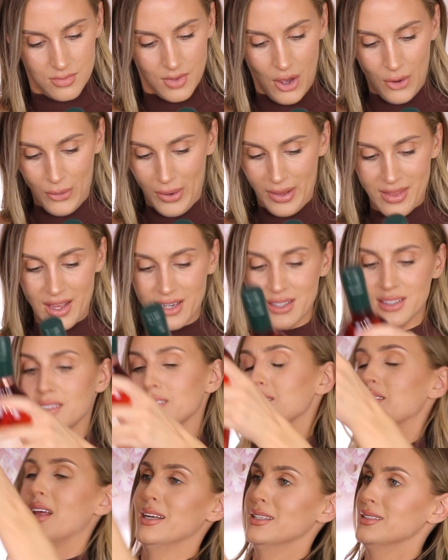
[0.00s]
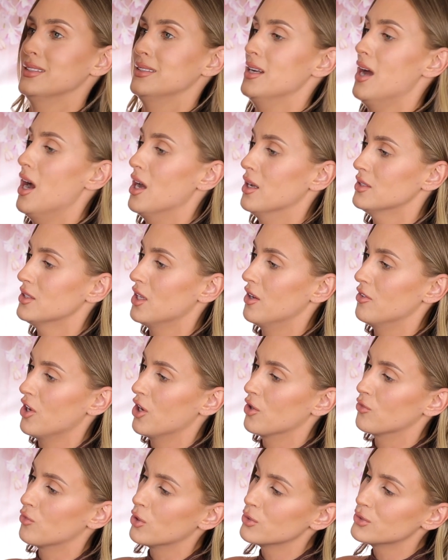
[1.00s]
Okay, that is, that is not
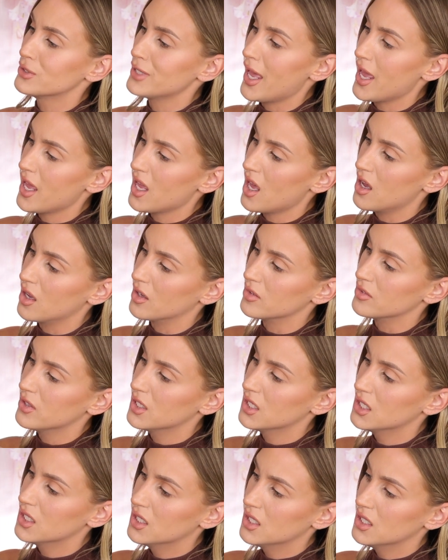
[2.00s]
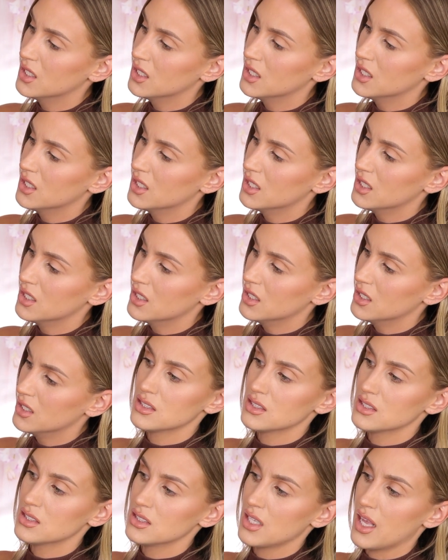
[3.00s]
Sauvignon. Rosé of
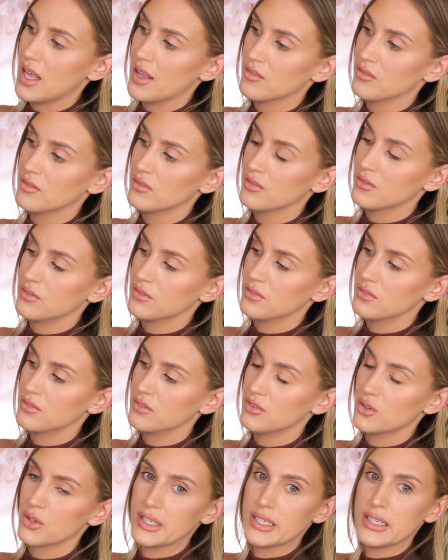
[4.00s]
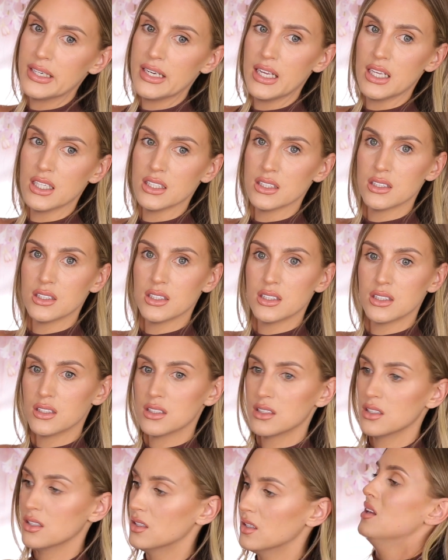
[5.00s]
Sambornese.
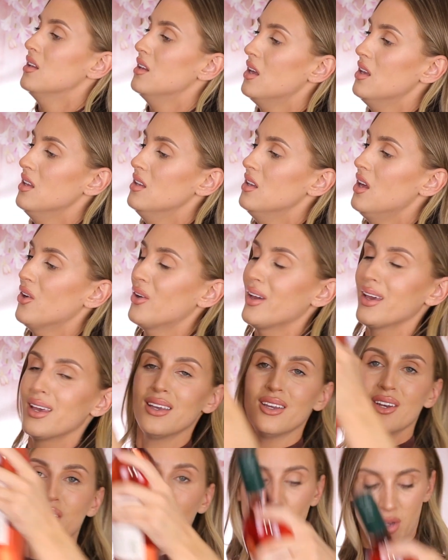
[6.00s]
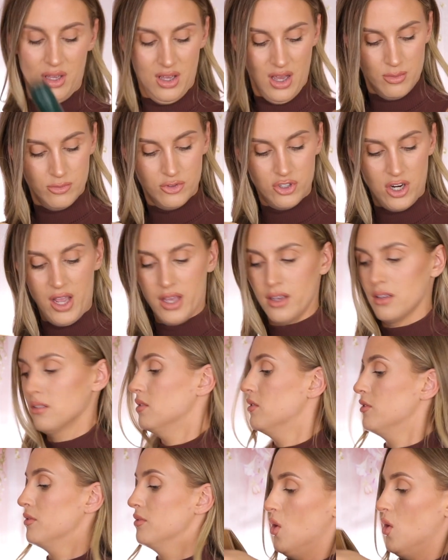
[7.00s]
Okay, you know what? I'm trying.